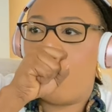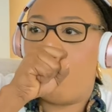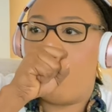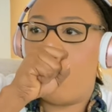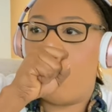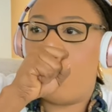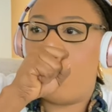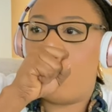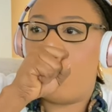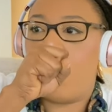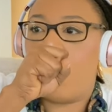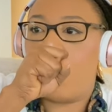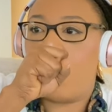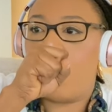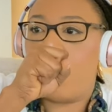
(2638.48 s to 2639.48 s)
Burn
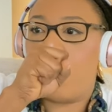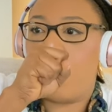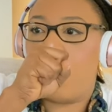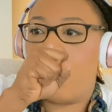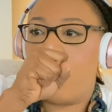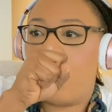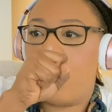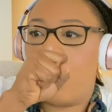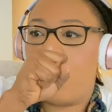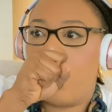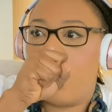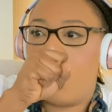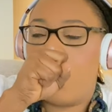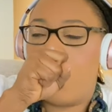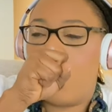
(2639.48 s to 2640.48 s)
it.
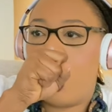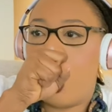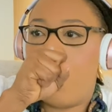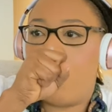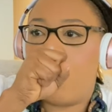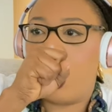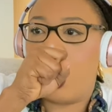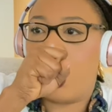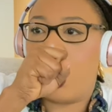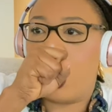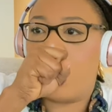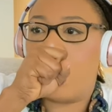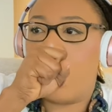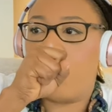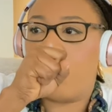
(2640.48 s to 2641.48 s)
How will he
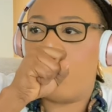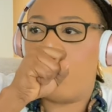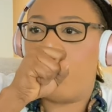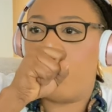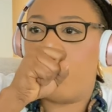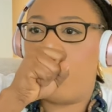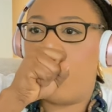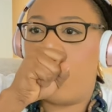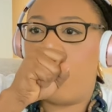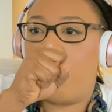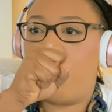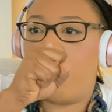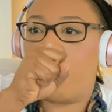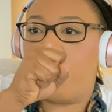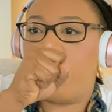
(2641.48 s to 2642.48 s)
get out of the way?
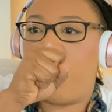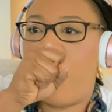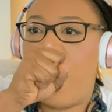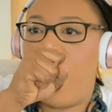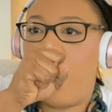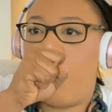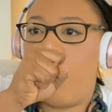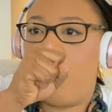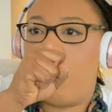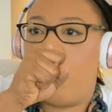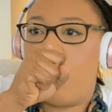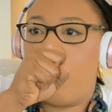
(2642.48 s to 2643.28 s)
Fire!